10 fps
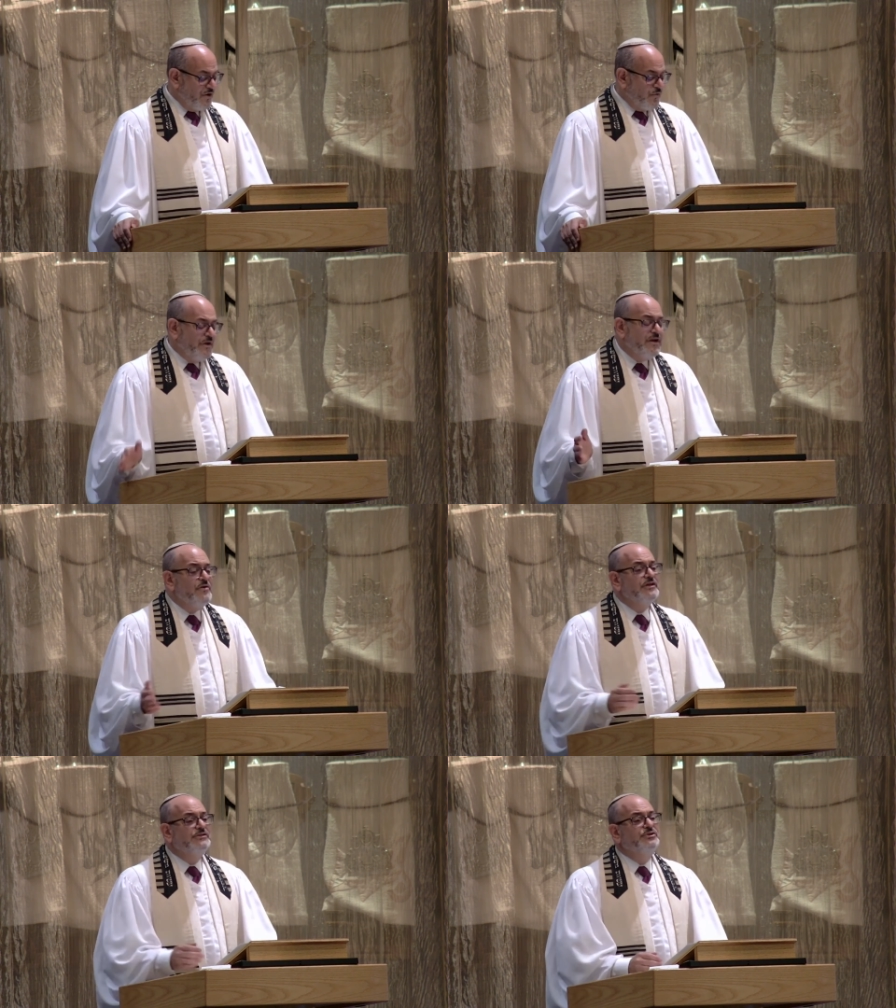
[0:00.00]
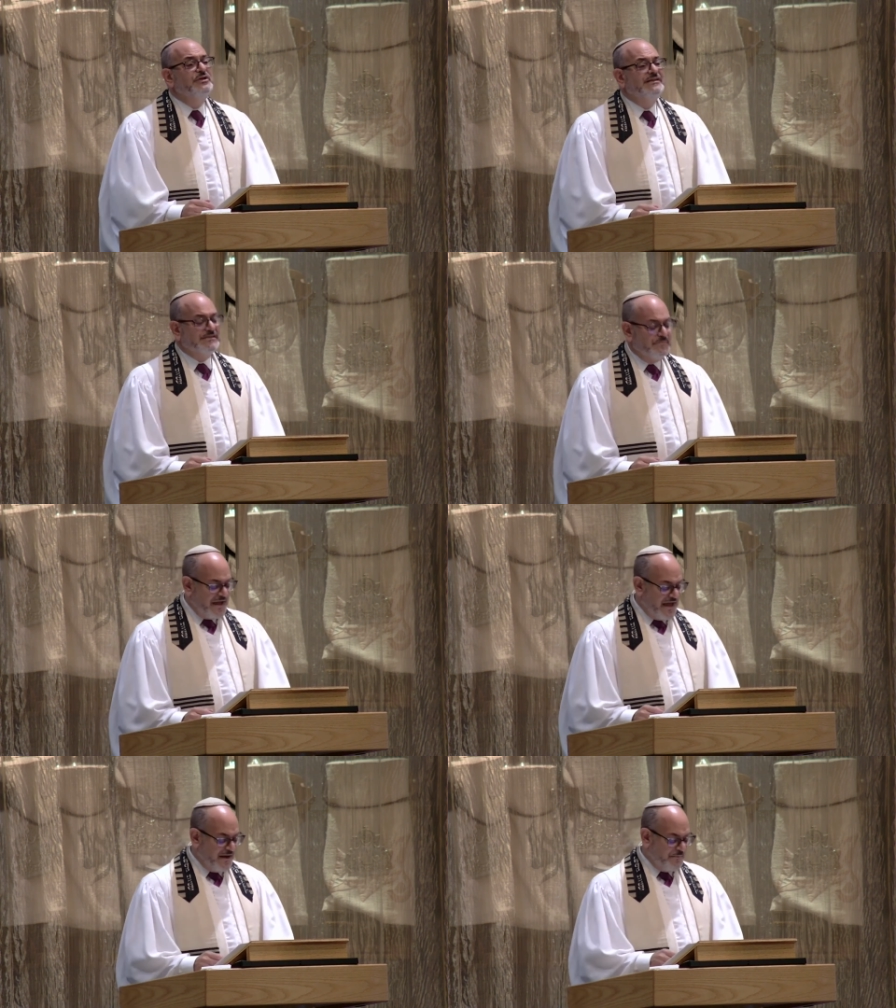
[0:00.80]
We know that Judaism
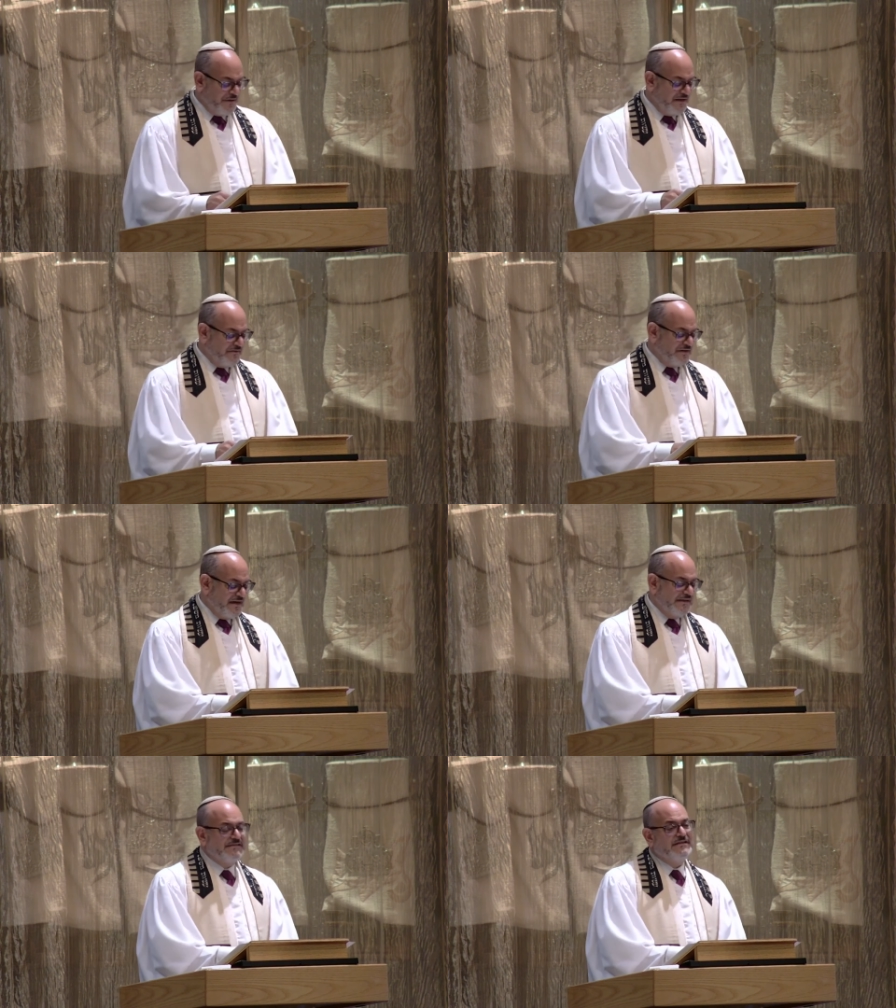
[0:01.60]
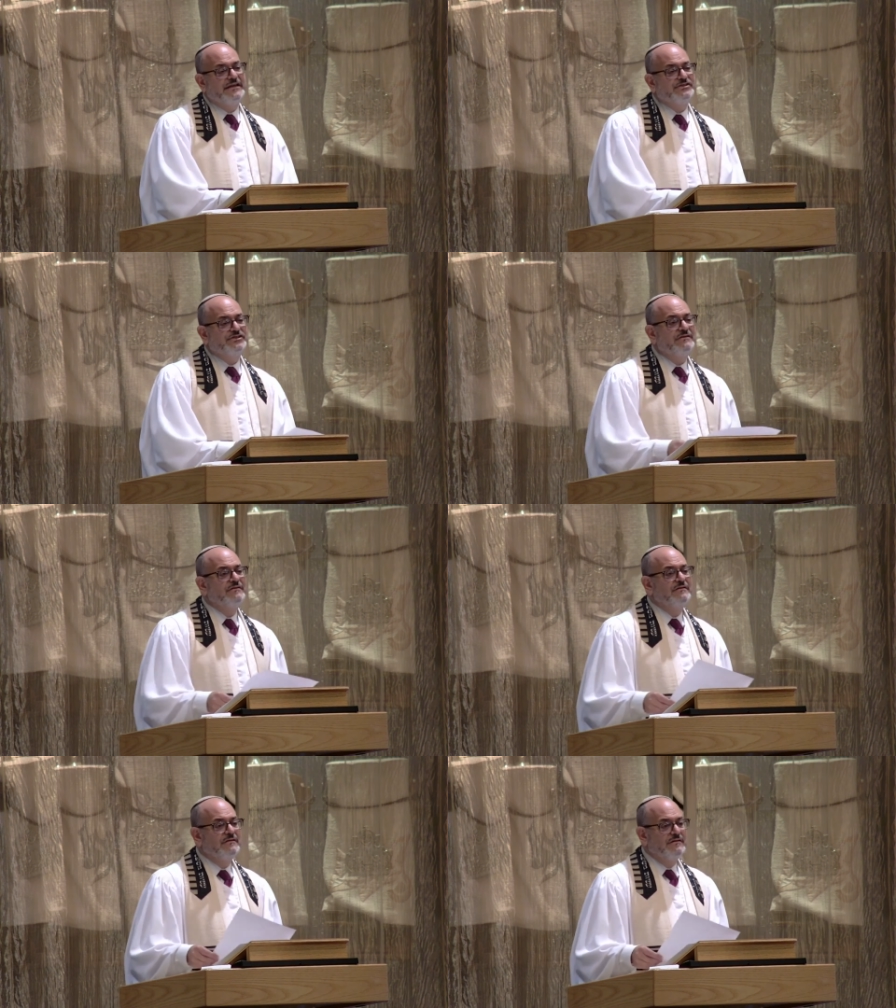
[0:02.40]
cannot be lived in isolation,
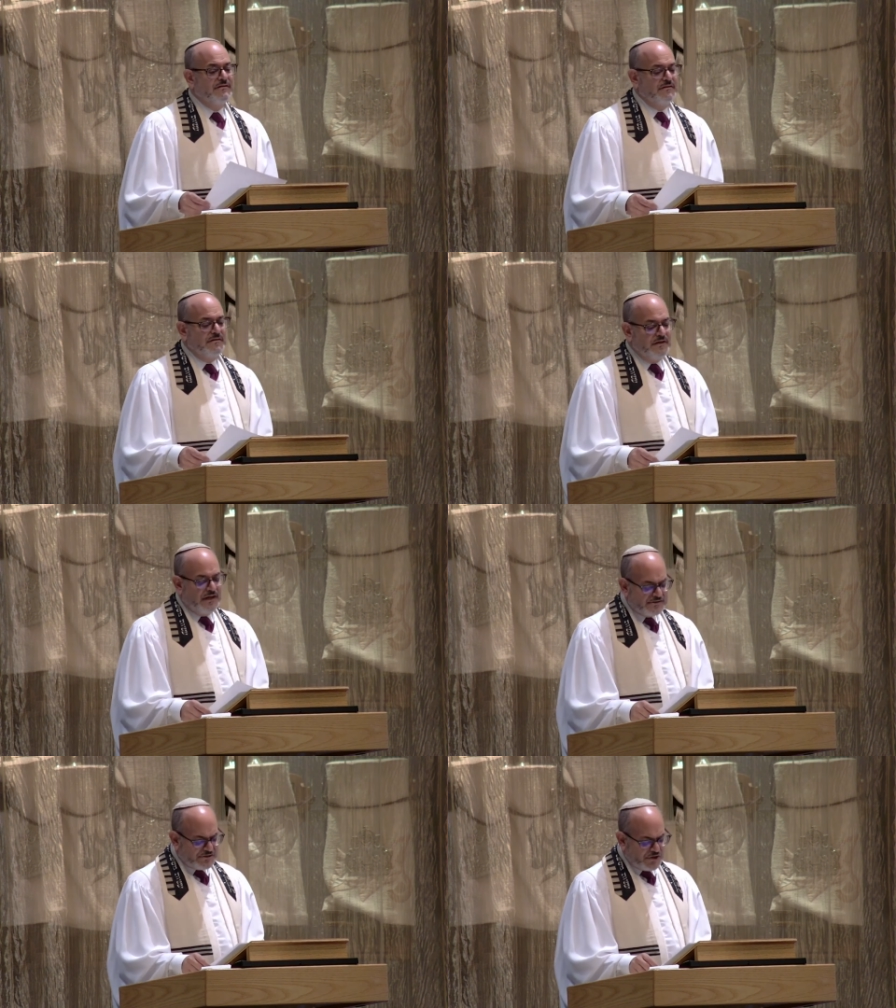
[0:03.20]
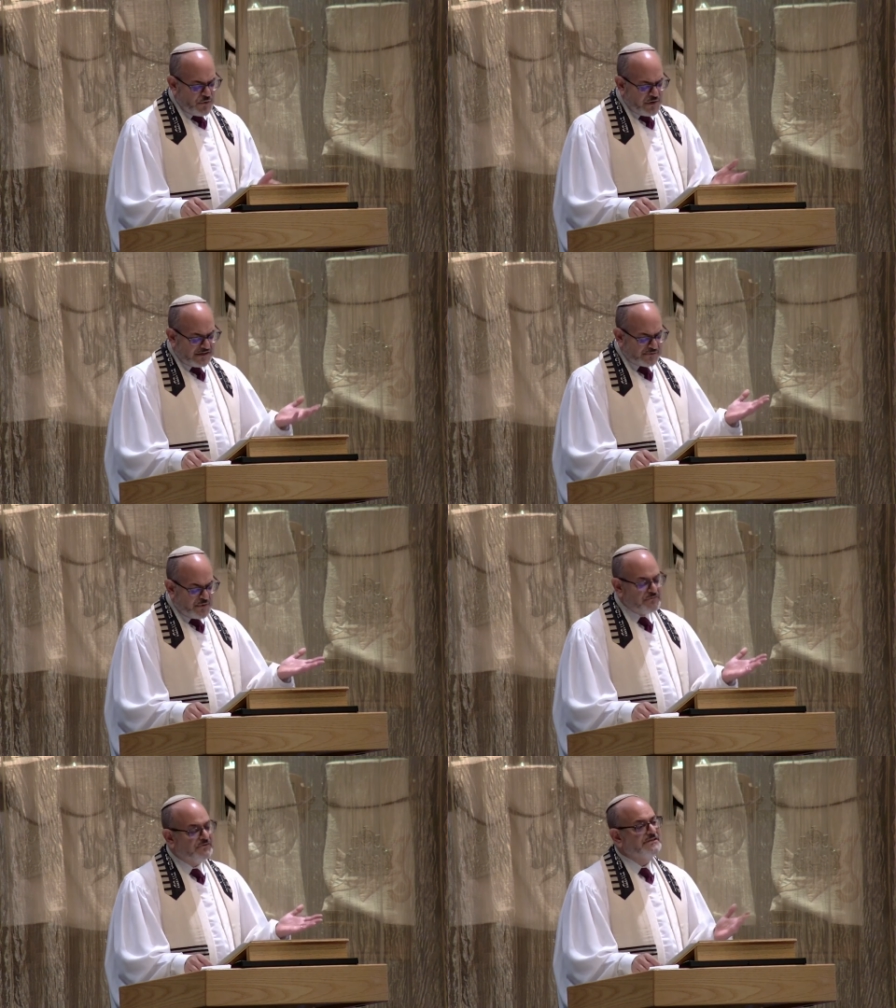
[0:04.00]
and so it is
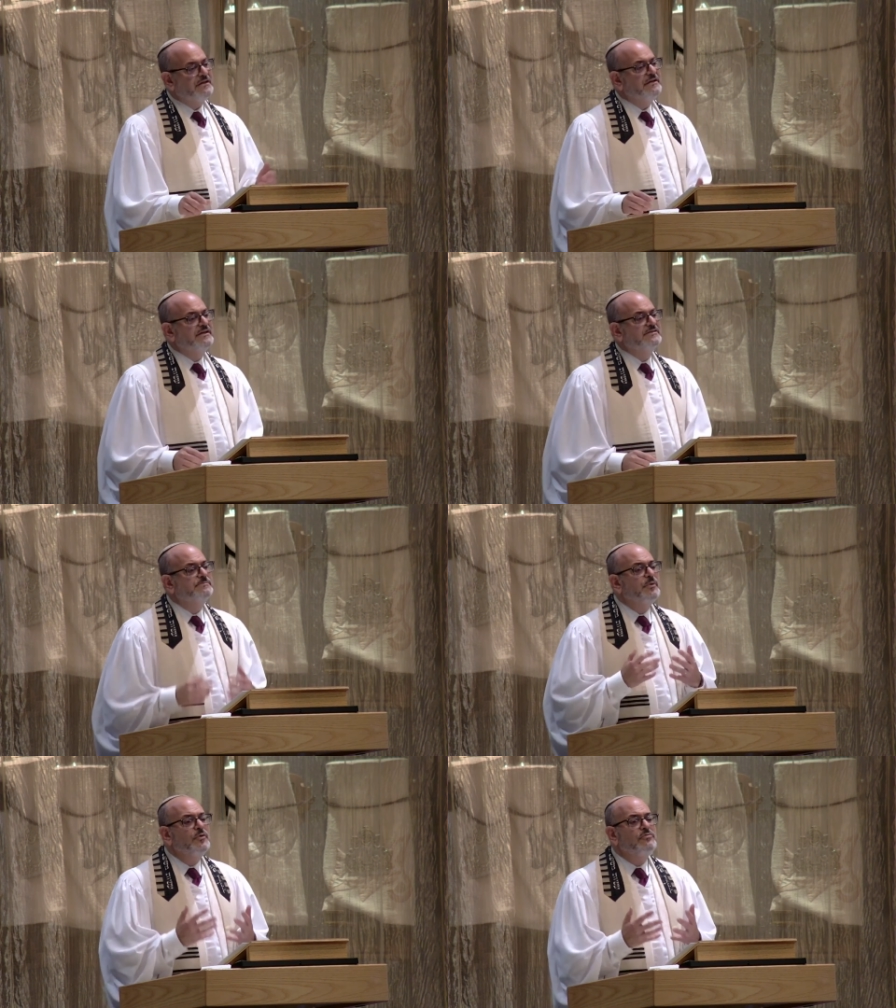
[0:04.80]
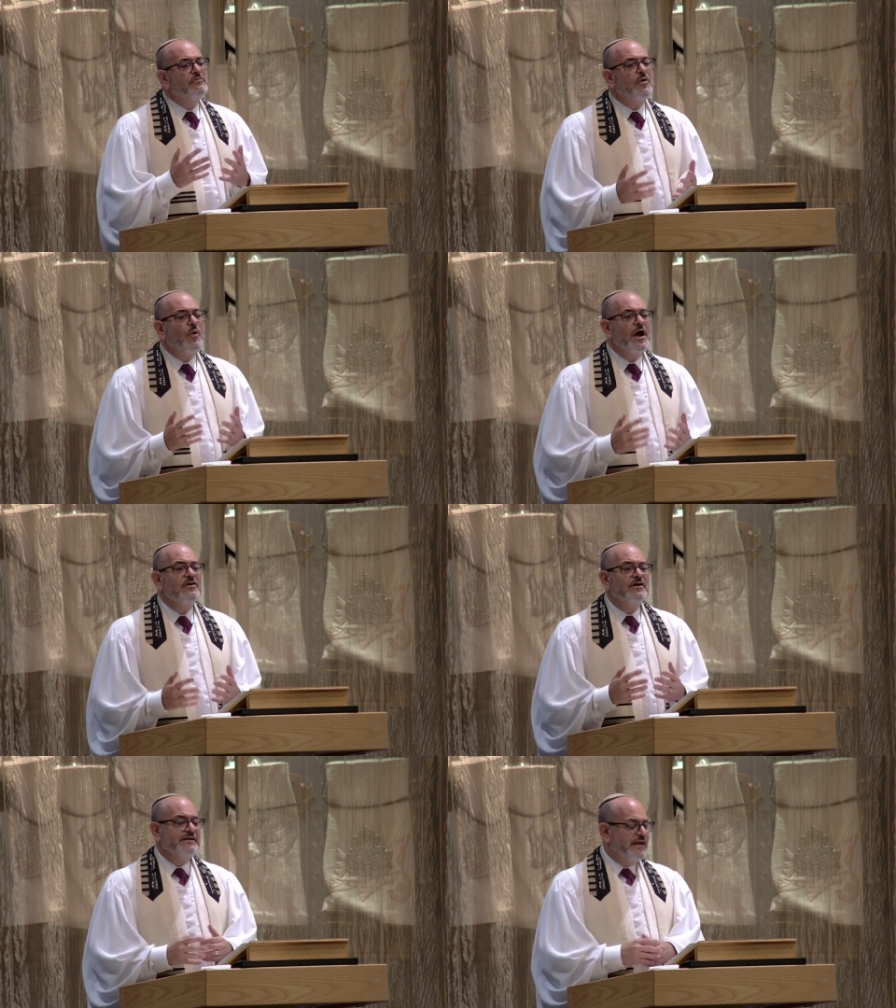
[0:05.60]
with resilience. Both
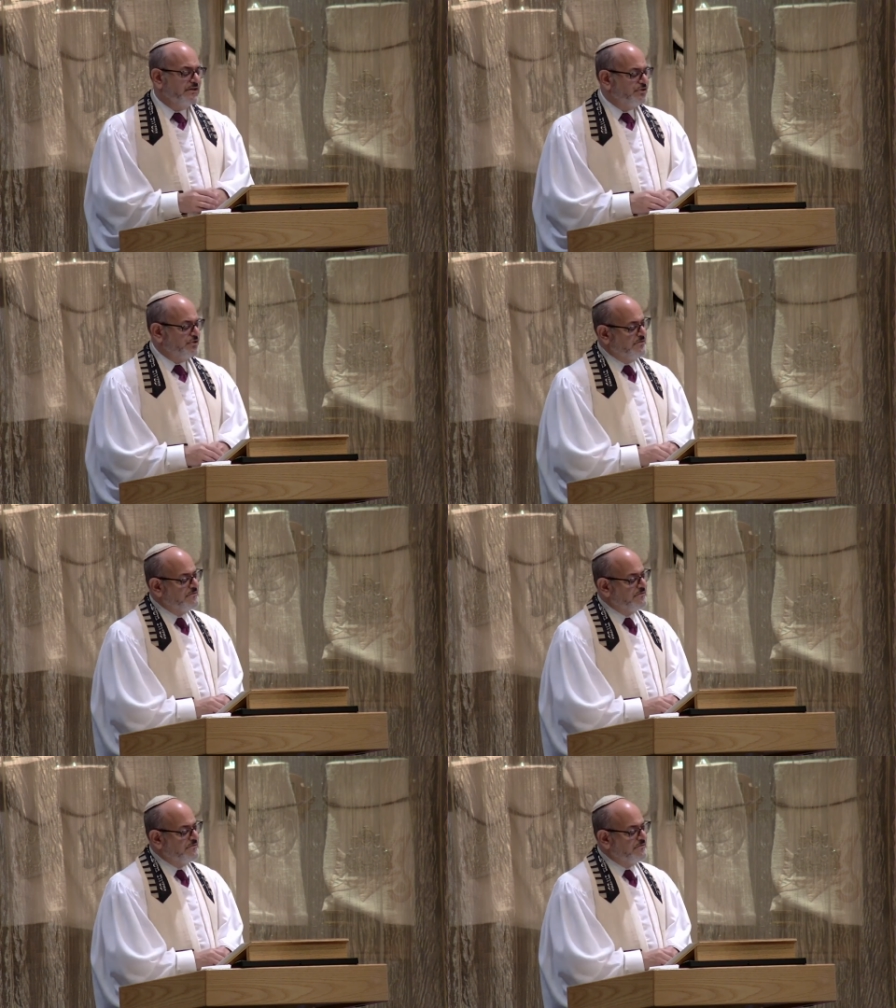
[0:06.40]
require connection.